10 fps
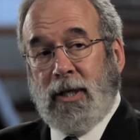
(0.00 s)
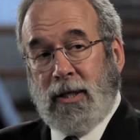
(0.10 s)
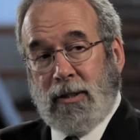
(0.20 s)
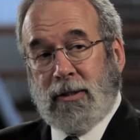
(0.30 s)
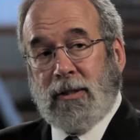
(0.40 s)
and
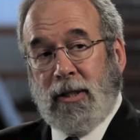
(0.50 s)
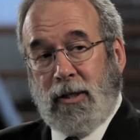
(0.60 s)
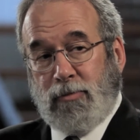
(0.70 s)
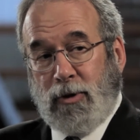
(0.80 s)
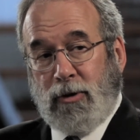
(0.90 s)
its
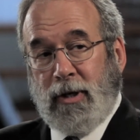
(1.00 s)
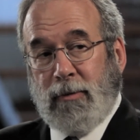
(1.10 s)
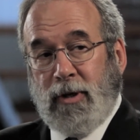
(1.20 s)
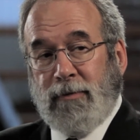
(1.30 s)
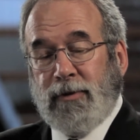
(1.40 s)
lead program
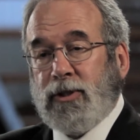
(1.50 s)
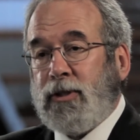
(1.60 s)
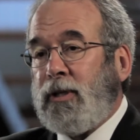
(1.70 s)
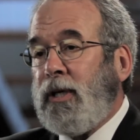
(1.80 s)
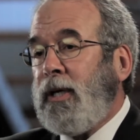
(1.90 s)

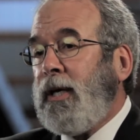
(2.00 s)
officer.